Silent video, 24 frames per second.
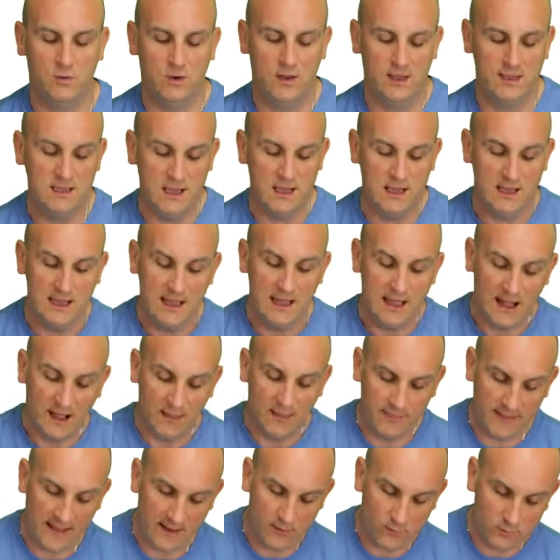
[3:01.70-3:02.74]
way,
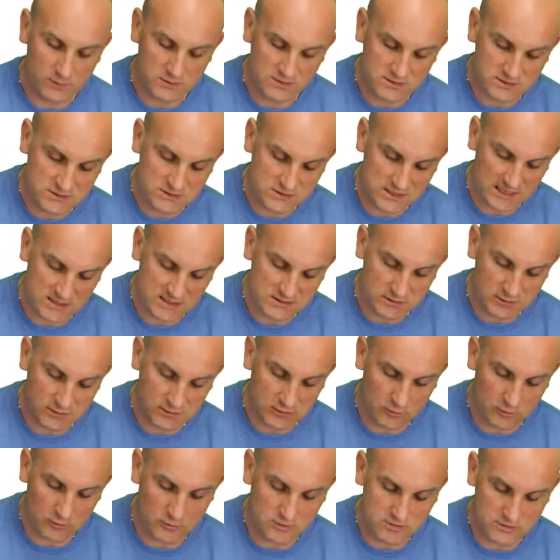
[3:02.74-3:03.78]
and that would suggest that you
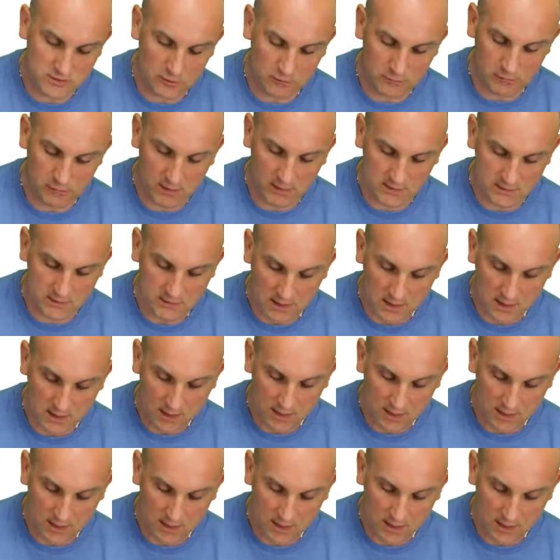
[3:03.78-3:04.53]
could also write